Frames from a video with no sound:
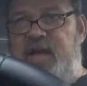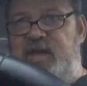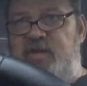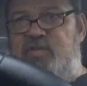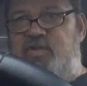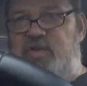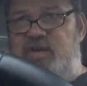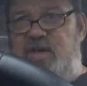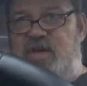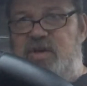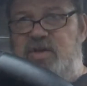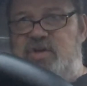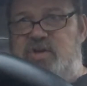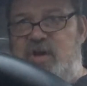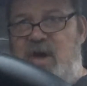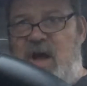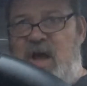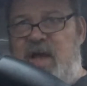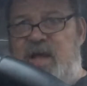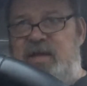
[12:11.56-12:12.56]
lay
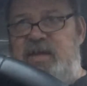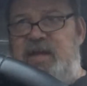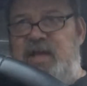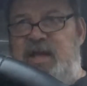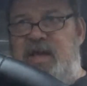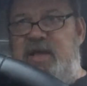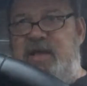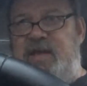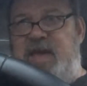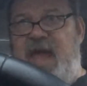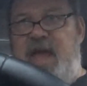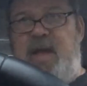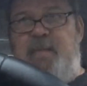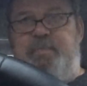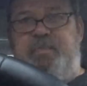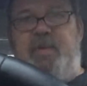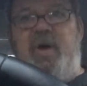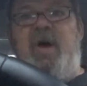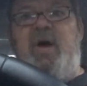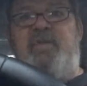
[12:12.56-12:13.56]
siege on the
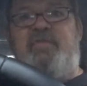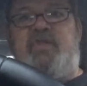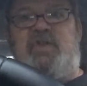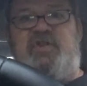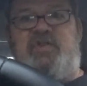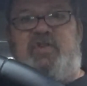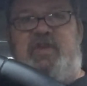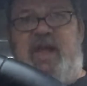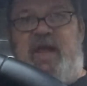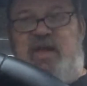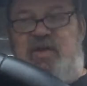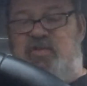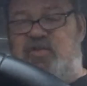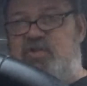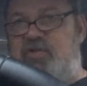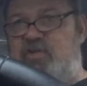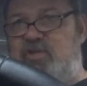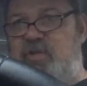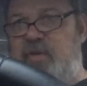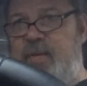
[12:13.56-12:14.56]
camp of the
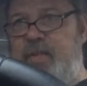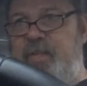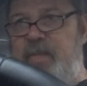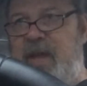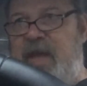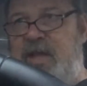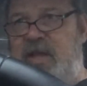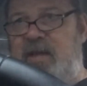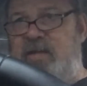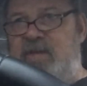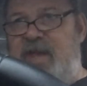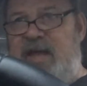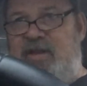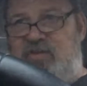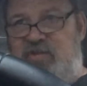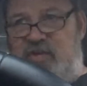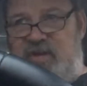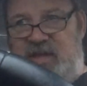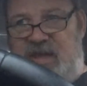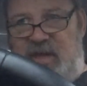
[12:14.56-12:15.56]
saints.
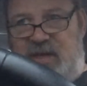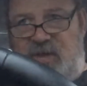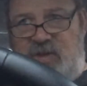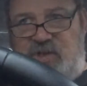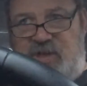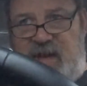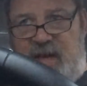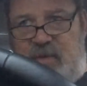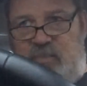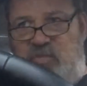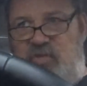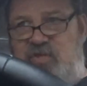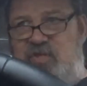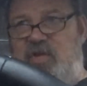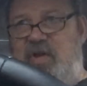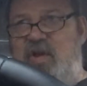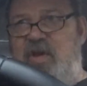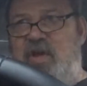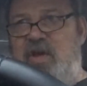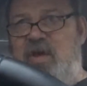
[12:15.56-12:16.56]
That's the King
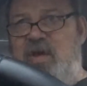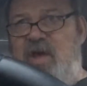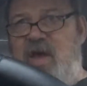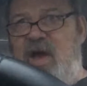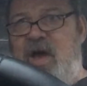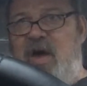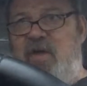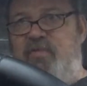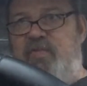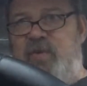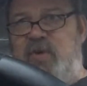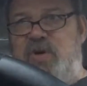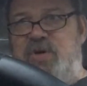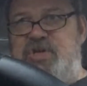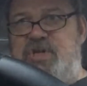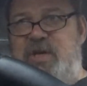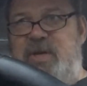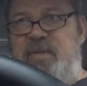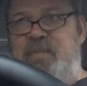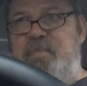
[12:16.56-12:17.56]
James
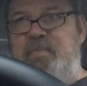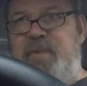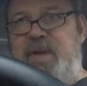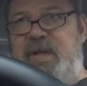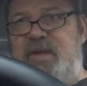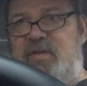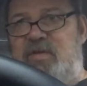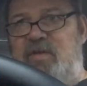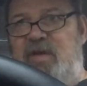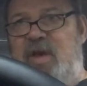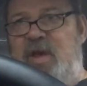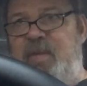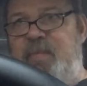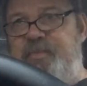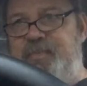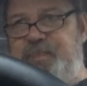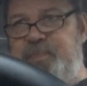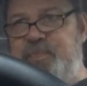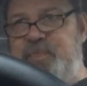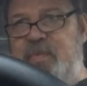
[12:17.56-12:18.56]
Version, but
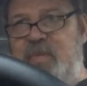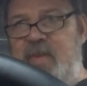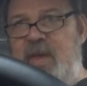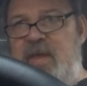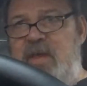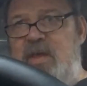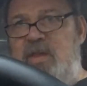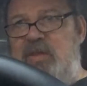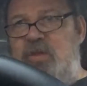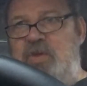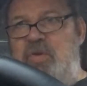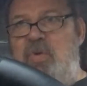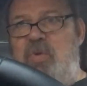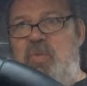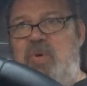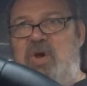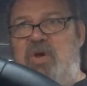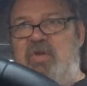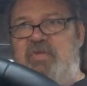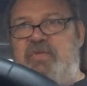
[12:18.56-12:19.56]
the
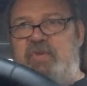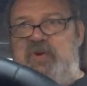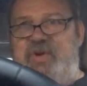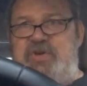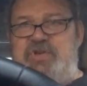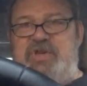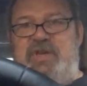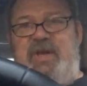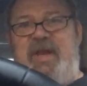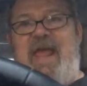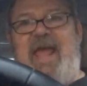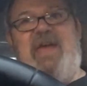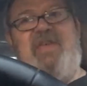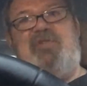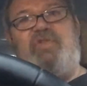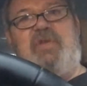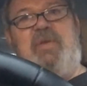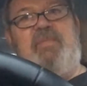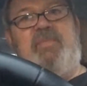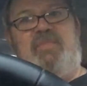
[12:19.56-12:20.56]
New World Version
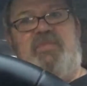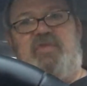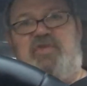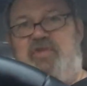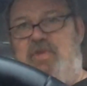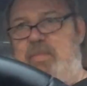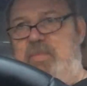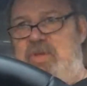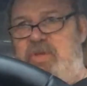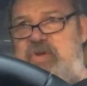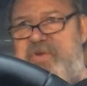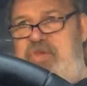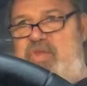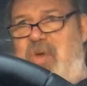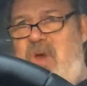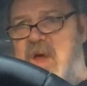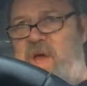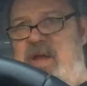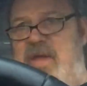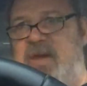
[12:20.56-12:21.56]
has some similar
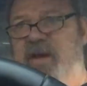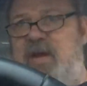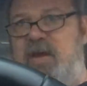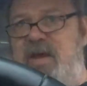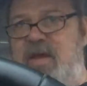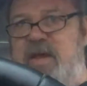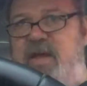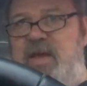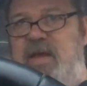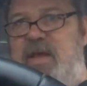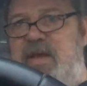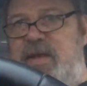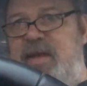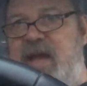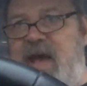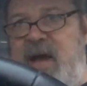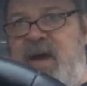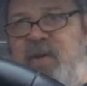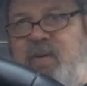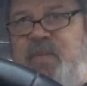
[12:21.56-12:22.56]
thought.
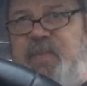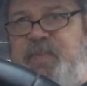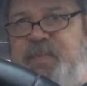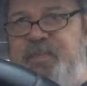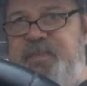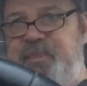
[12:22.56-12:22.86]
Now,